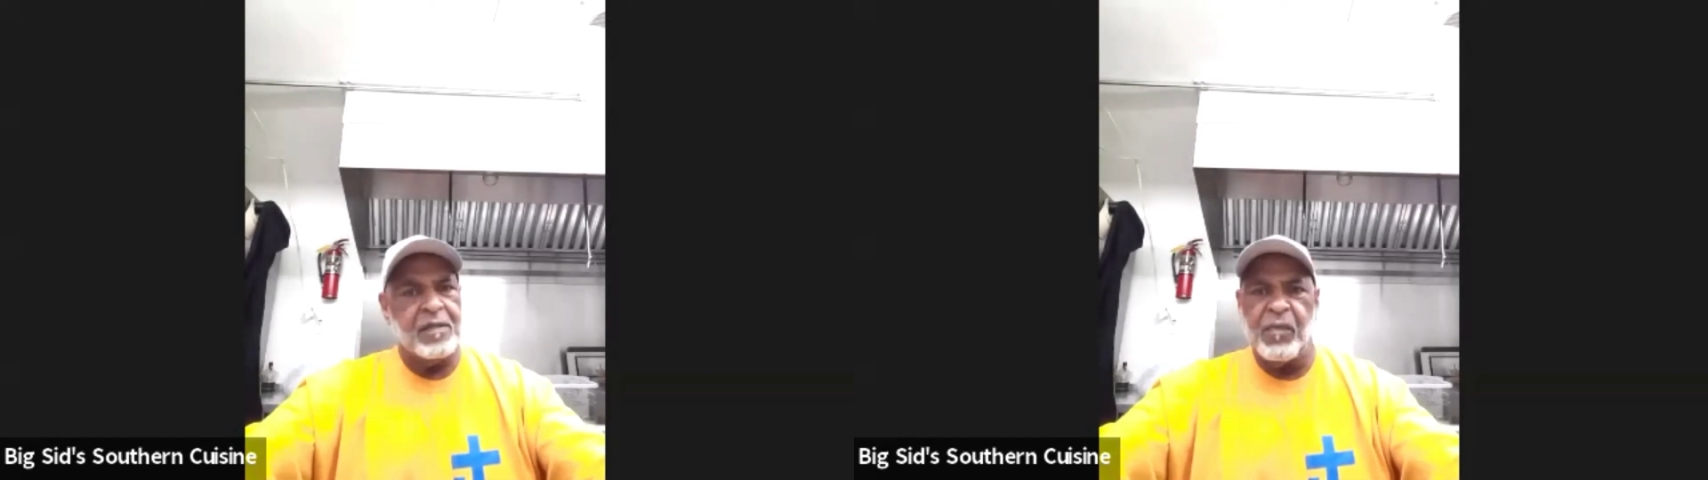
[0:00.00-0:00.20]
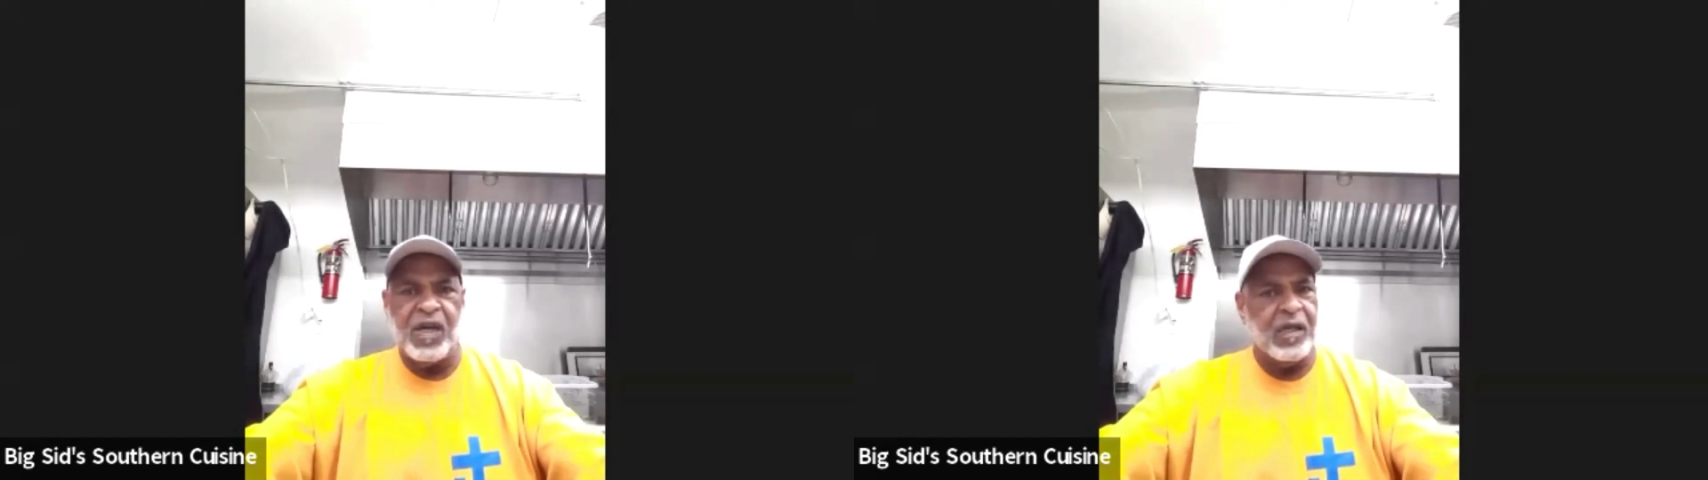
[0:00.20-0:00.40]
I
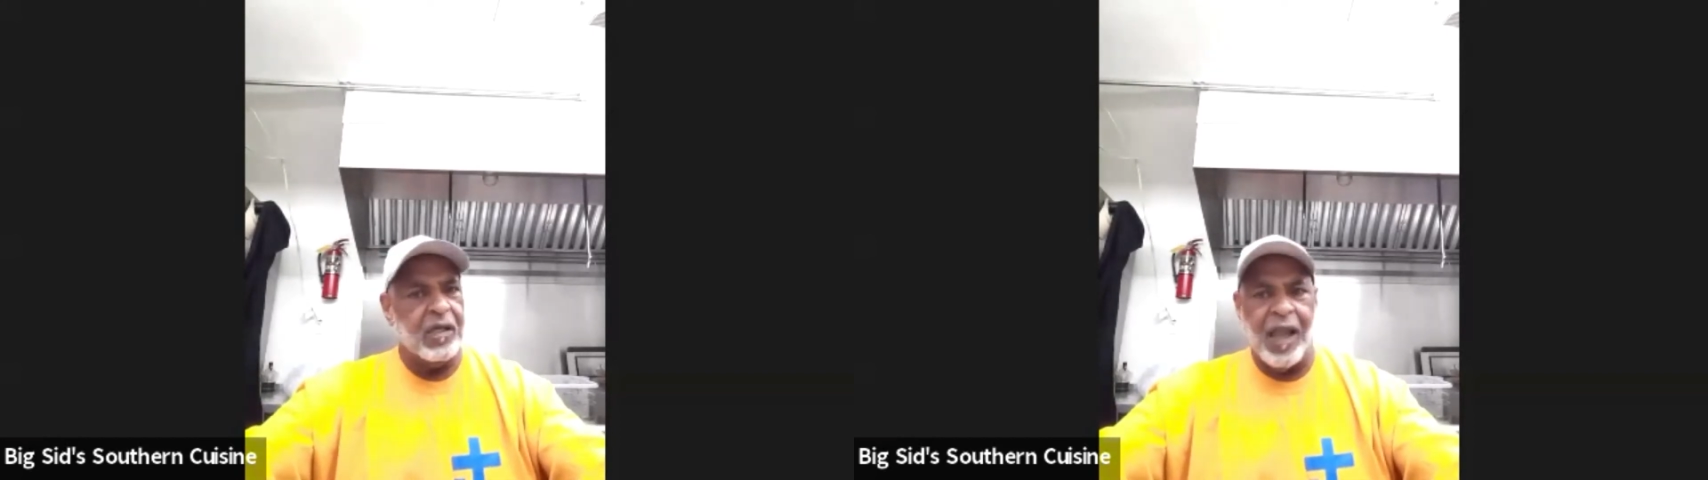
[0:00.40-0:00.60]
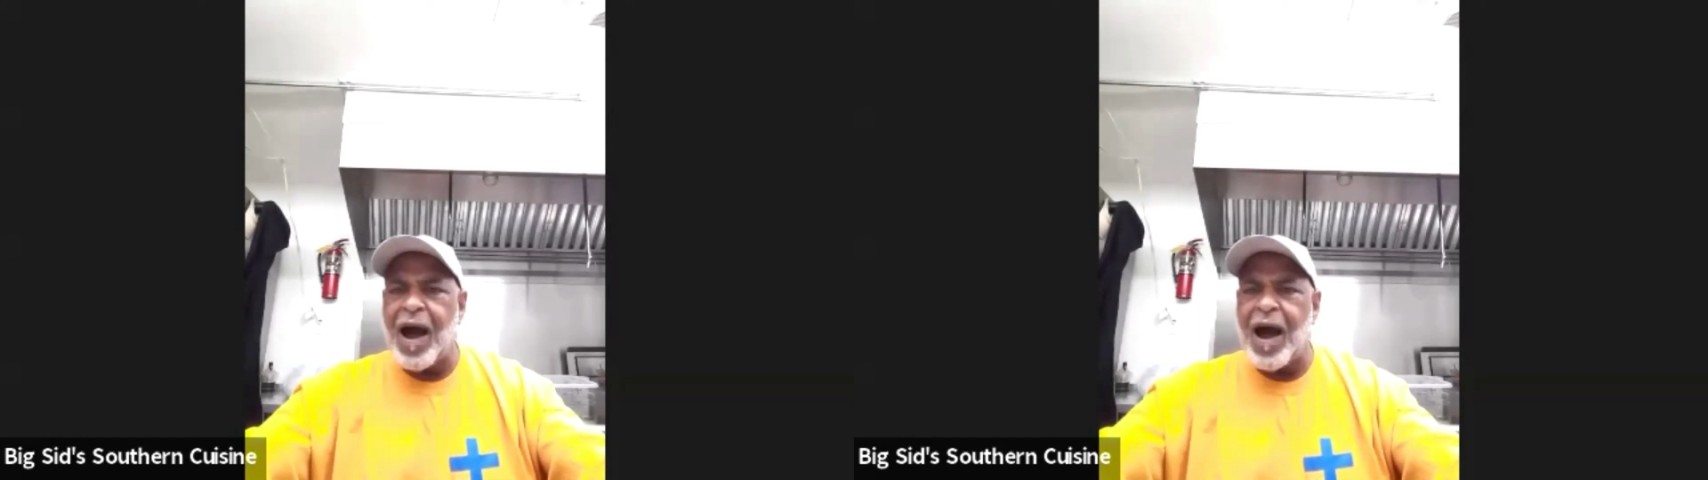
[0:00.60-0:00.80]
mean,
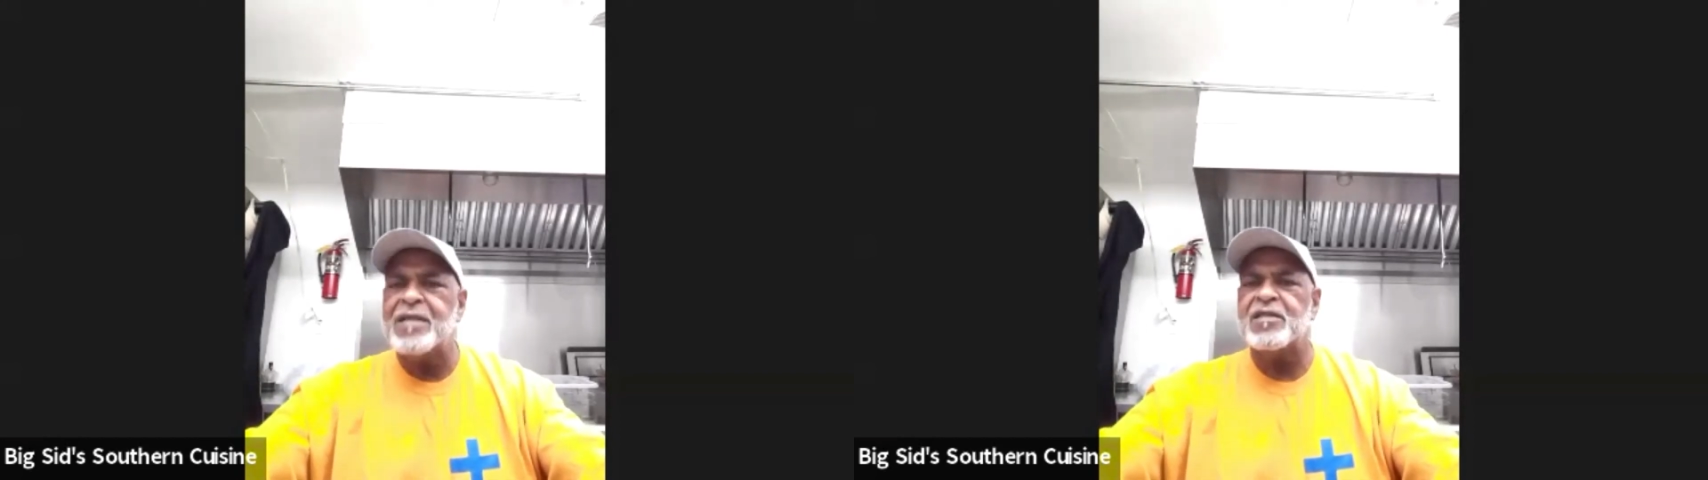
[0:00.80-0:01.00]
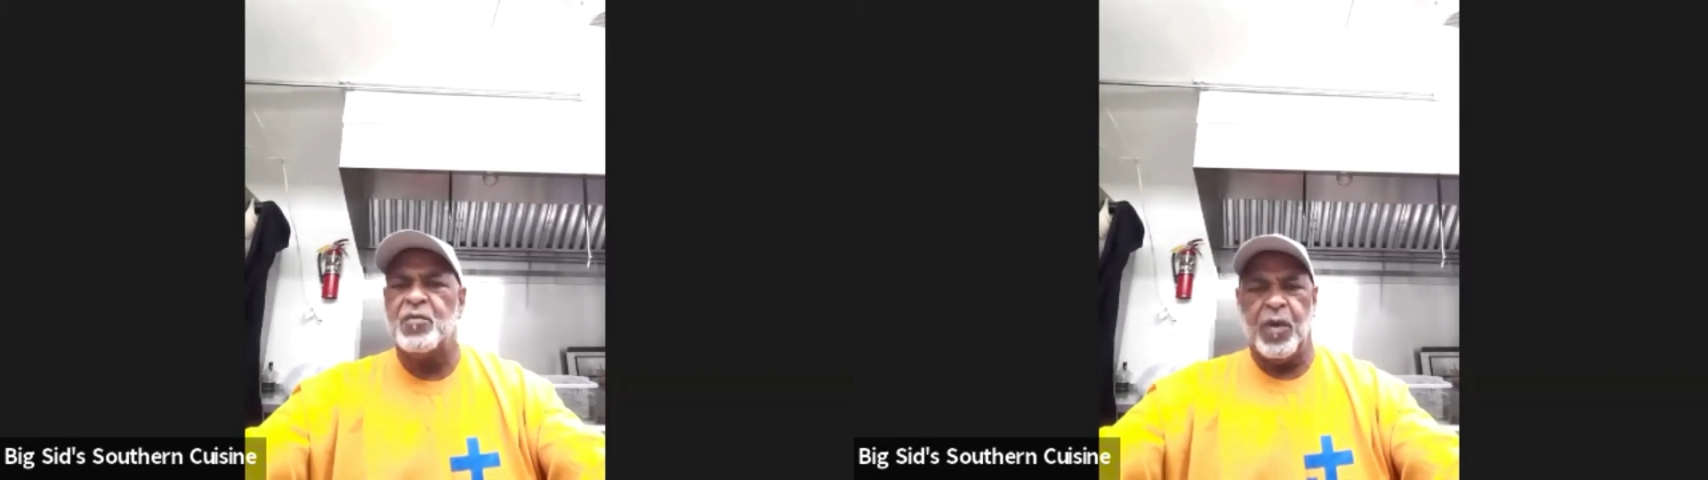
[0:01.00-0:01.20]

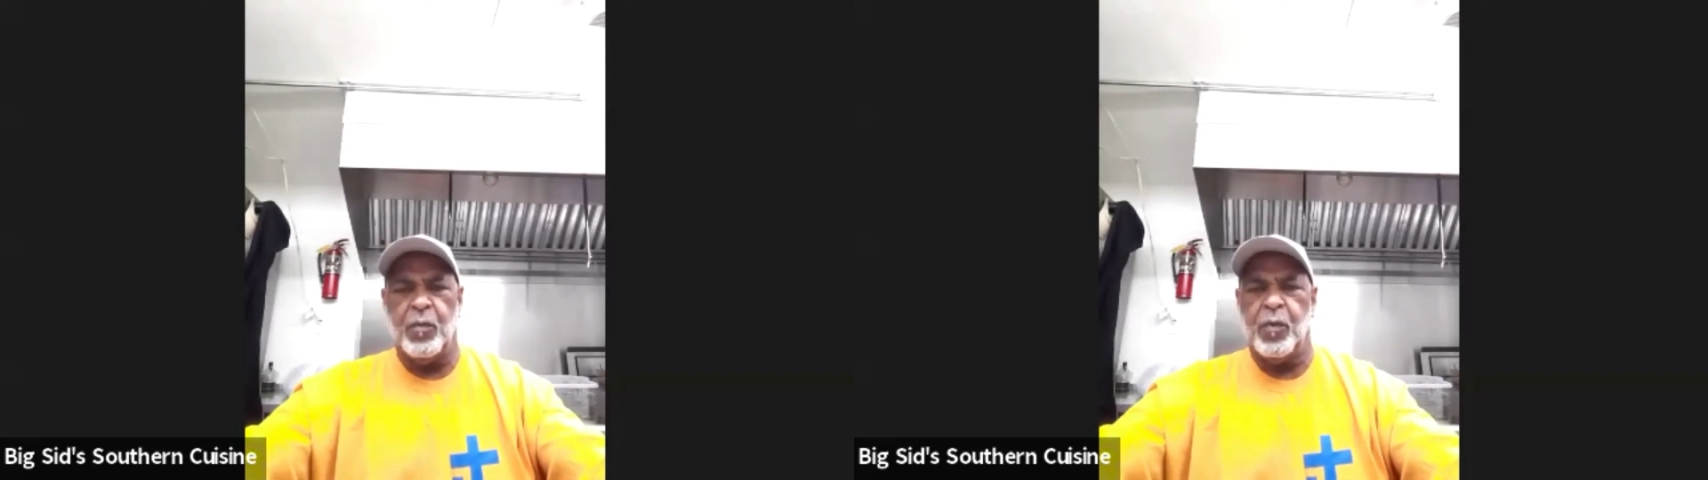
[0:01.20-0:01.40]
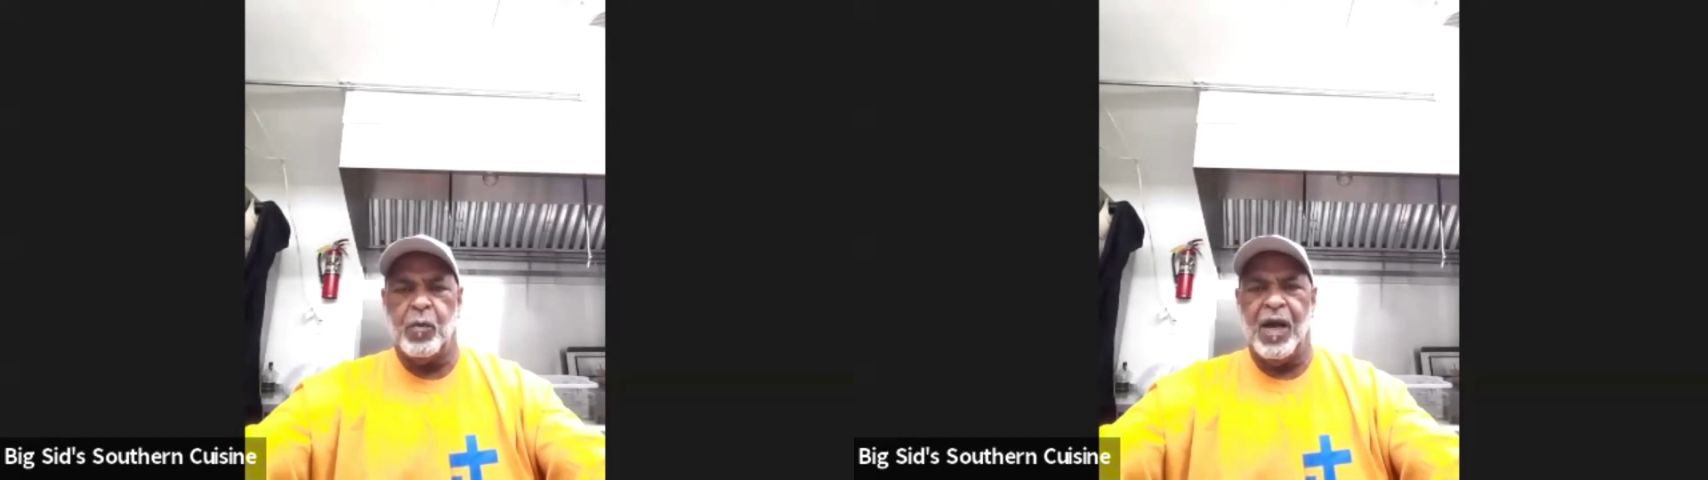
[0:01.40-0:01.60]
lines of
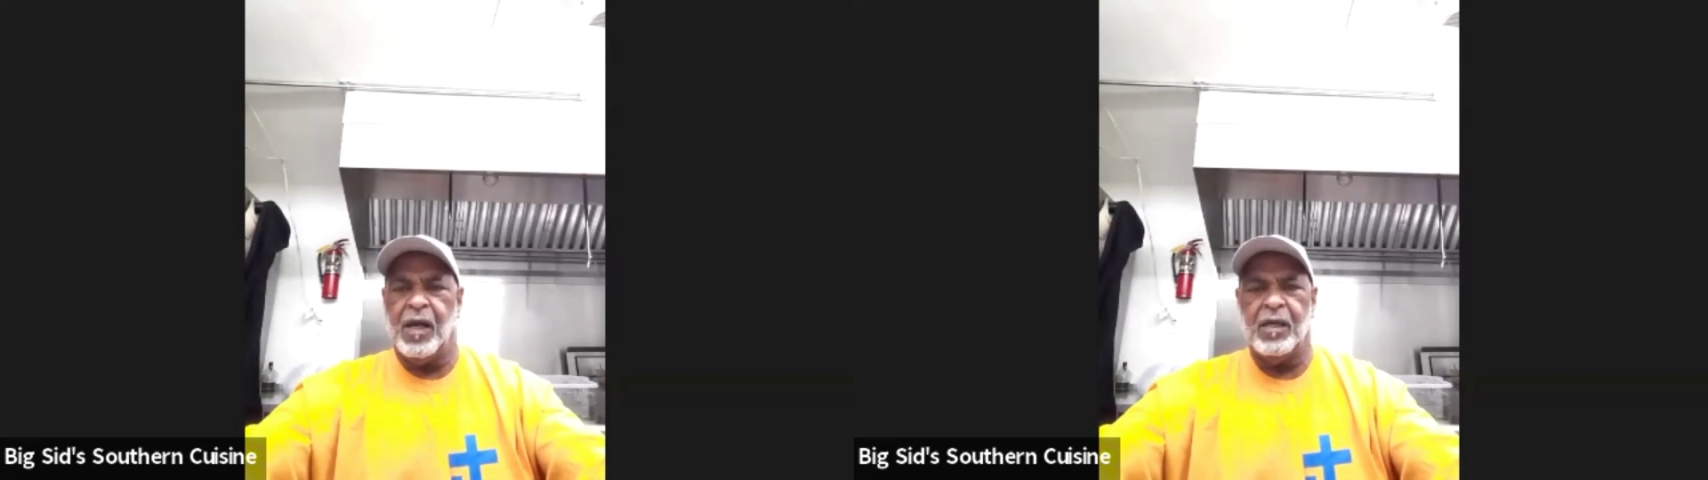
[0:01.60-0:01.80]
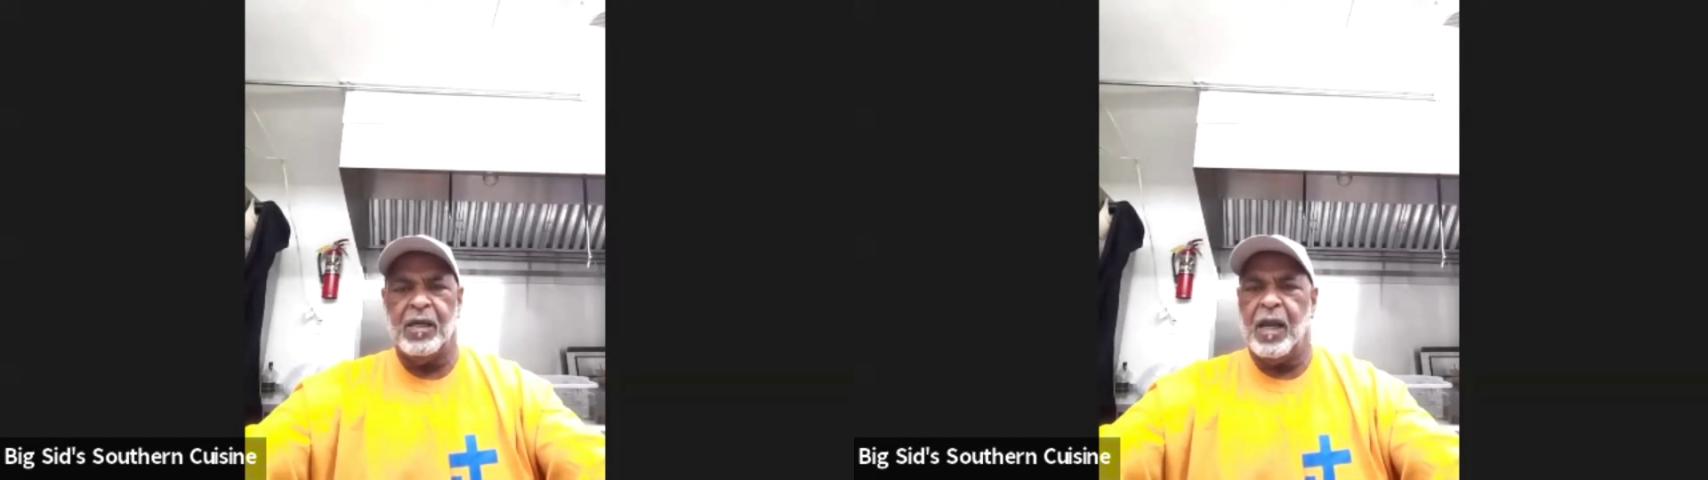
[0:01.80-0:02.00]
people, man.